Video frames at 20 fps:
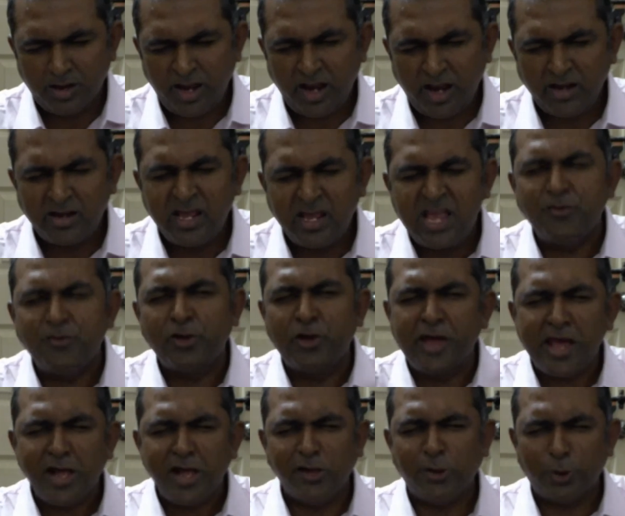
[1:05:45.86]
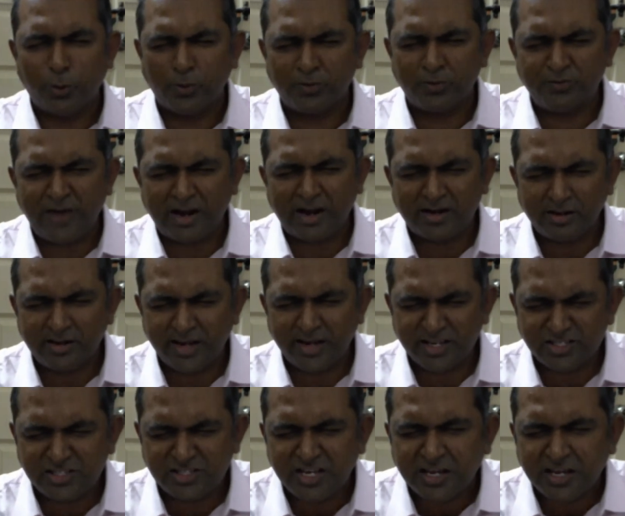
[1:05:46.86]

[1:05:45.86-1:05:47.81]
And he will heal you. In fact, yes,